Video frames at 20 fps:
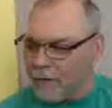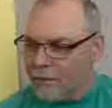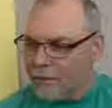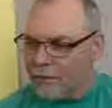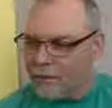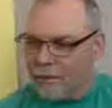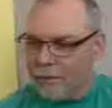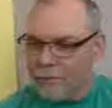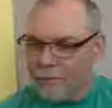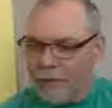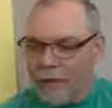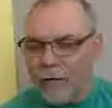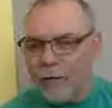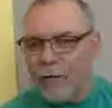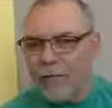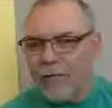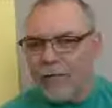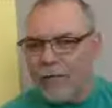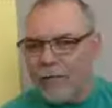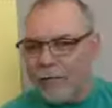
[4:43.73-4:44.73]
Not
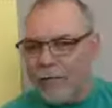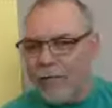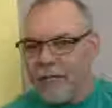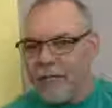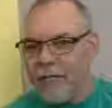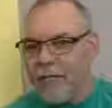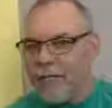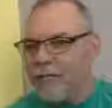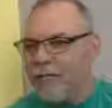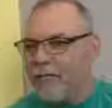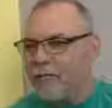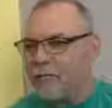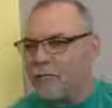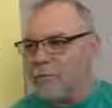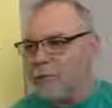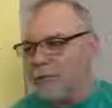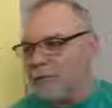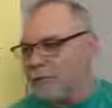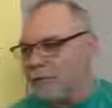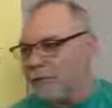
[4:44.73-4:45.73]
only did they did this,
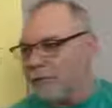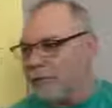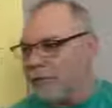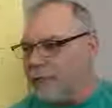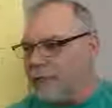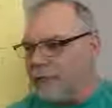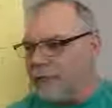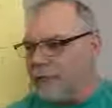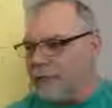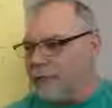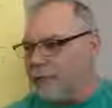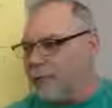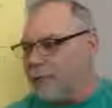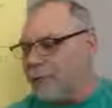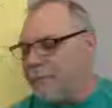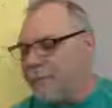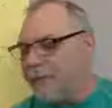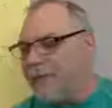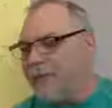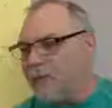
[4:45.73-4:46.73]
but they
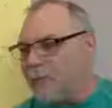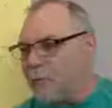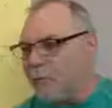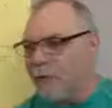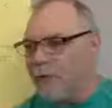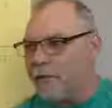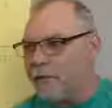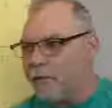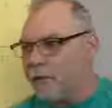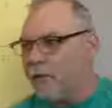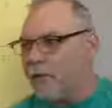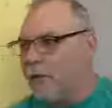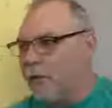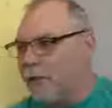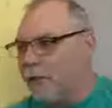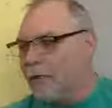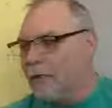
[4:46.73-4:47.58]
treated me this way too.